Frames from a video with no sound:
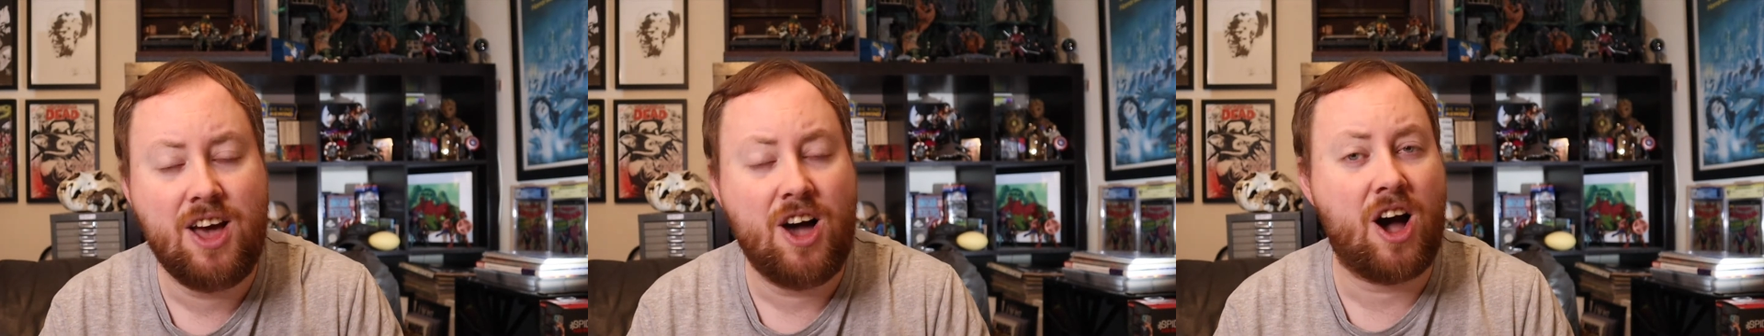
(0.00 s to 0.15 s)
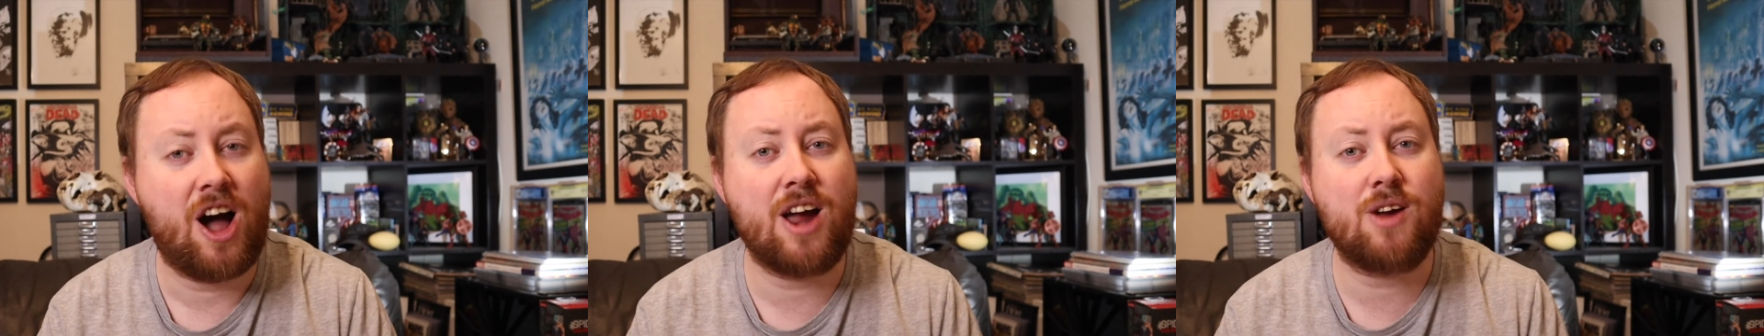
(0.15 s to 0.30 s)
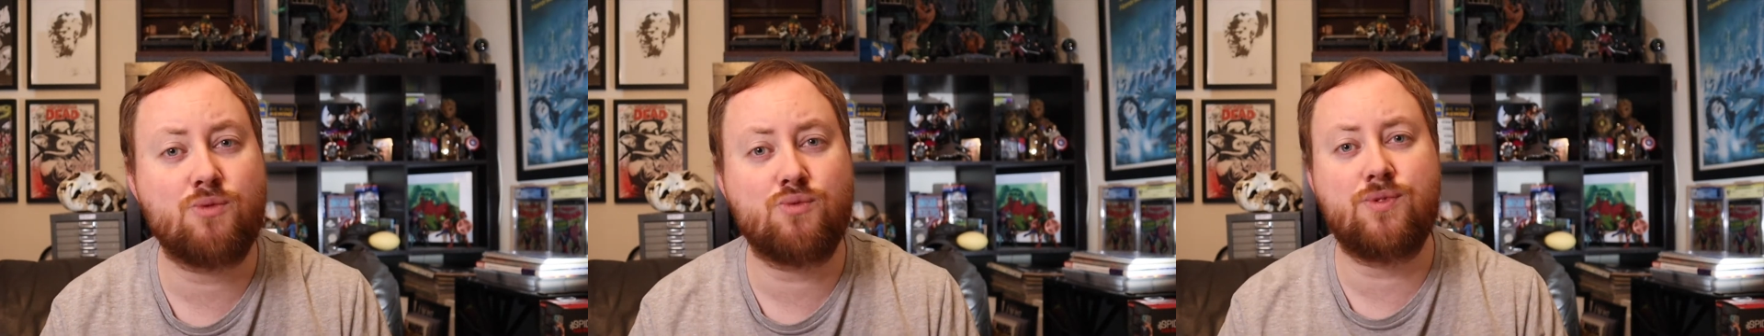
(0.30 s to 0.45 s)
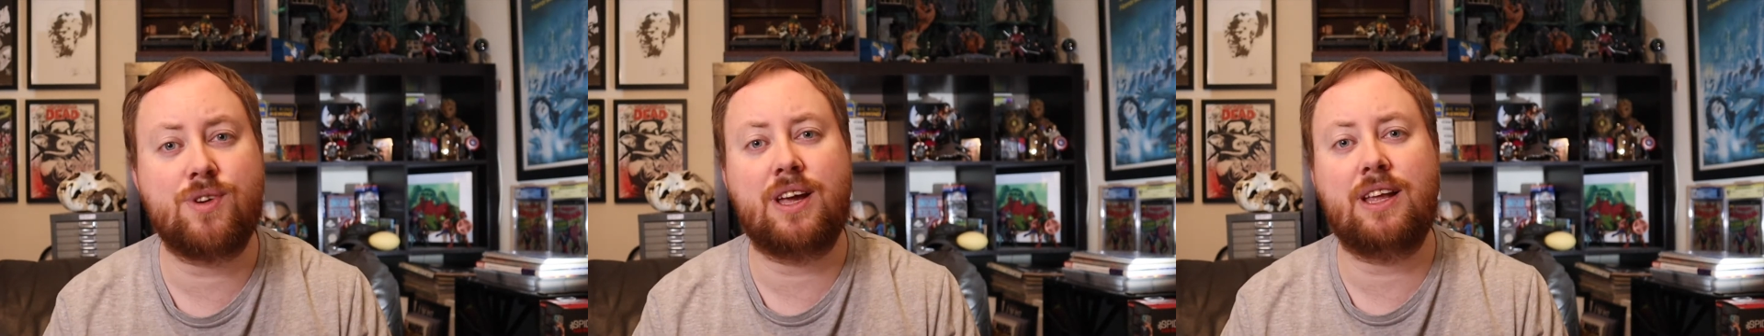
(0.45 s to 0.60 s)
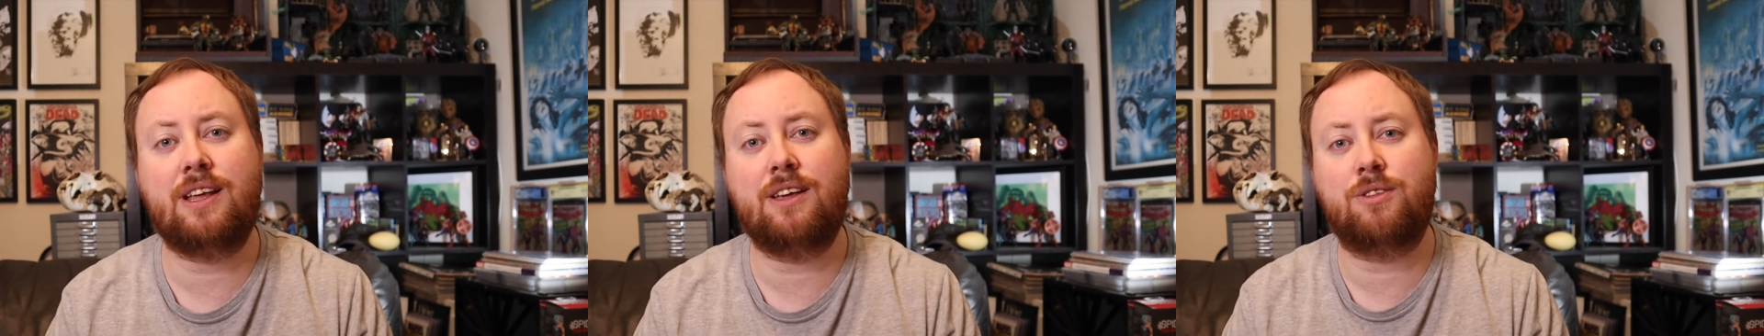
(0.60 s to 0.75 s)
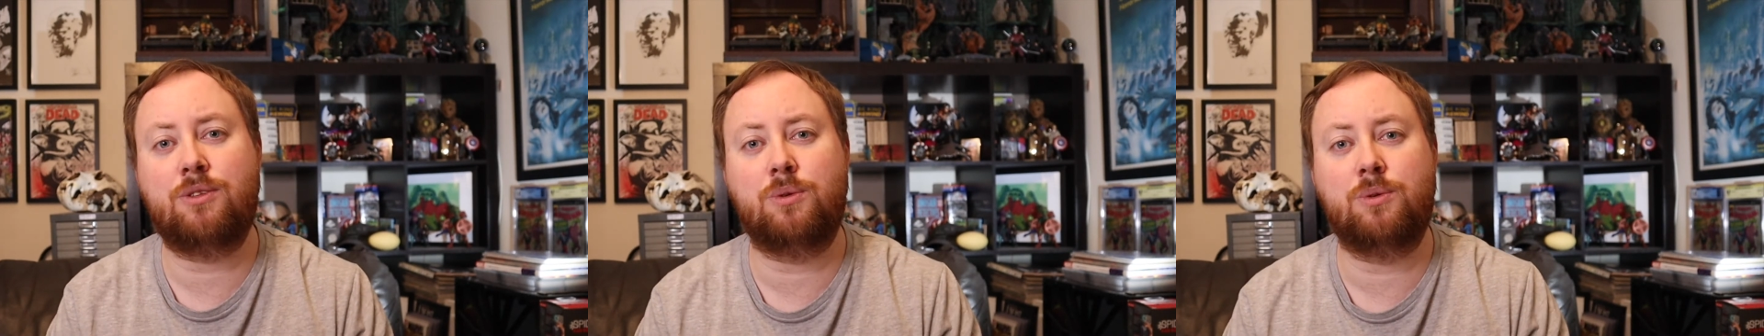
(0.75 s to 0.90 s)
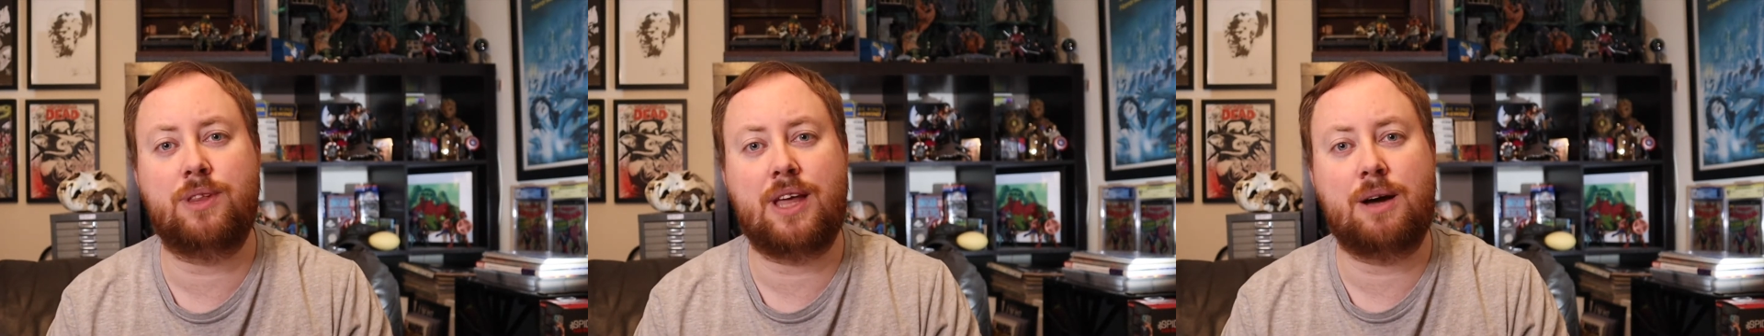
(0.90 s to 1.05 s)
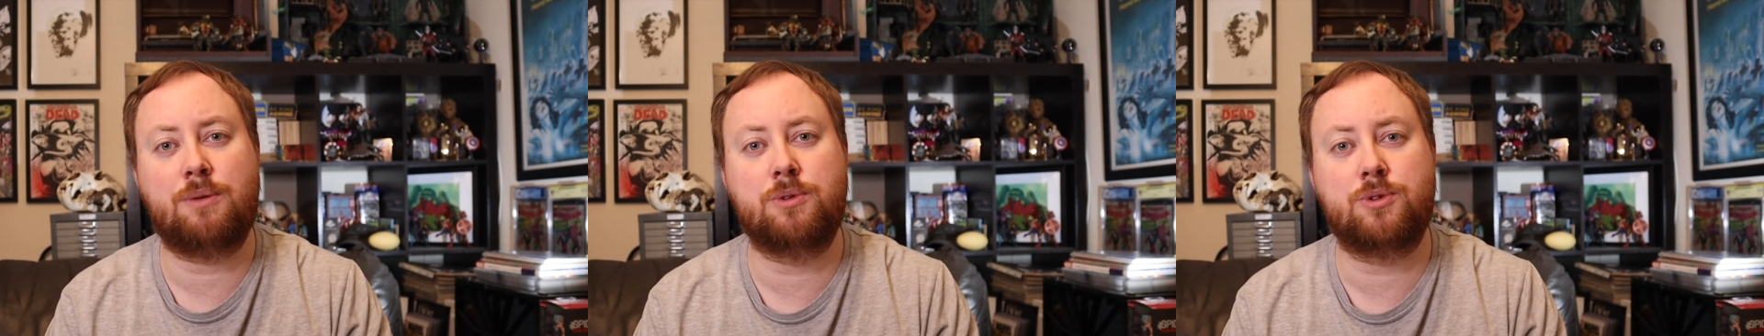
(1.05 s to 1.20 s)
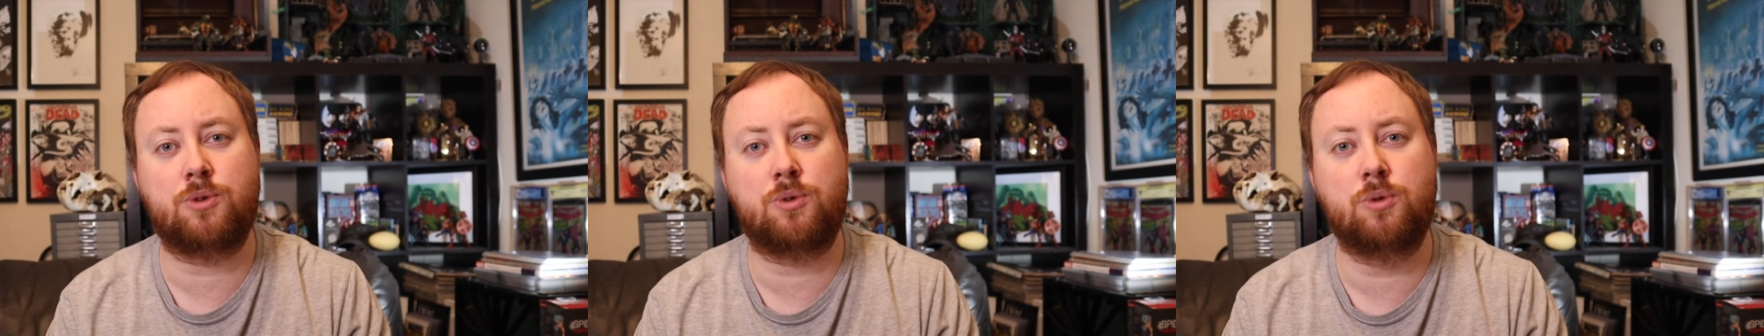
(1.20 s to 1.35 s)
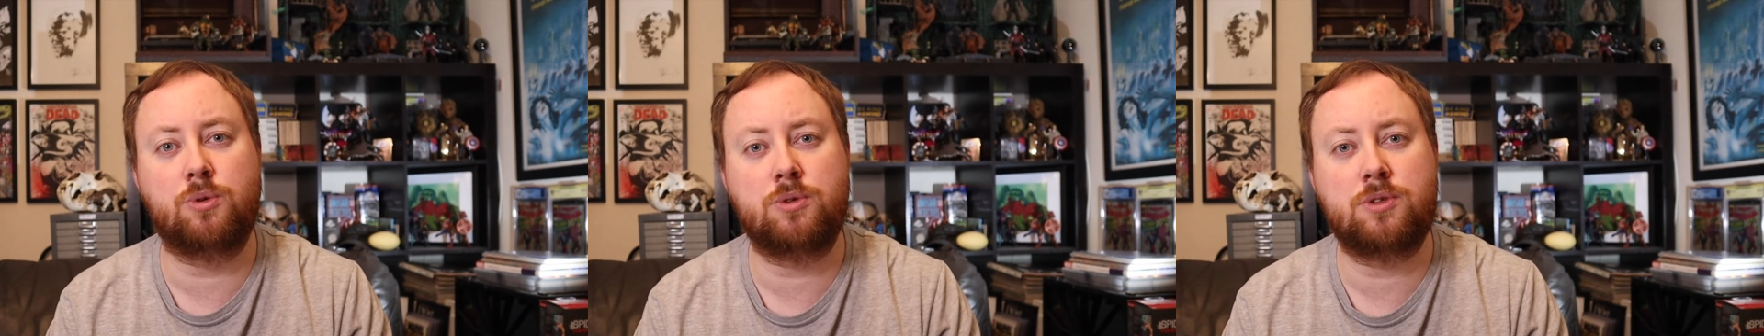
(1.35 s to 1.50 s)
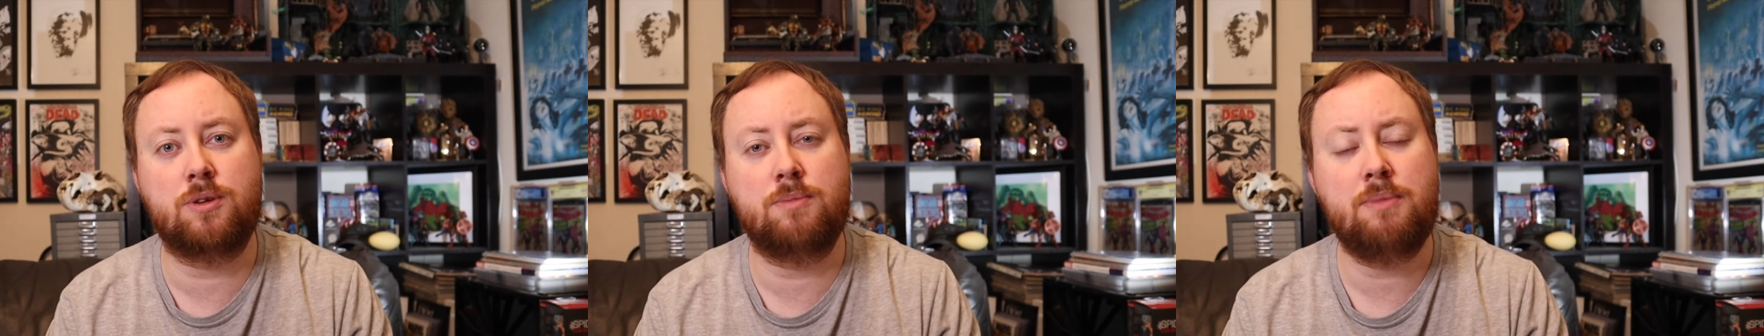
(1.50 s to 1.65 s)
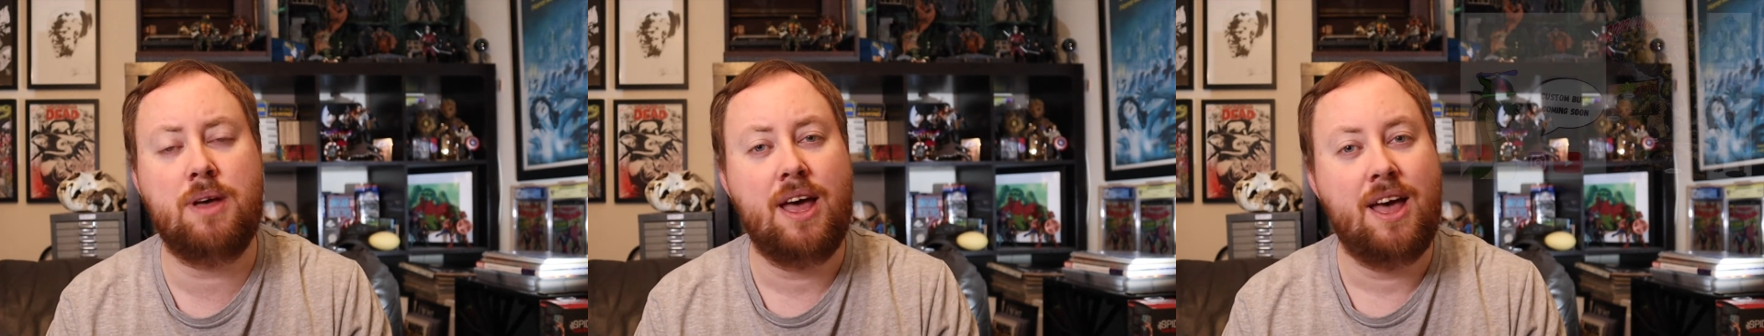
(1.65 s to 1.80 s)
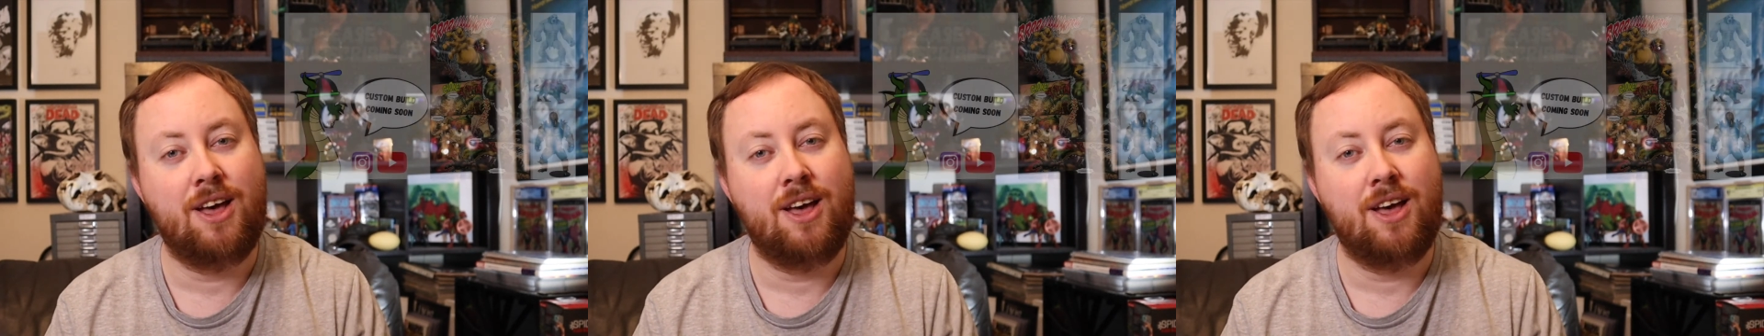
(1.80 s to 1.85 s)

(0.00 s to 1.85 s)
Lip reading: I really thought that was awesome,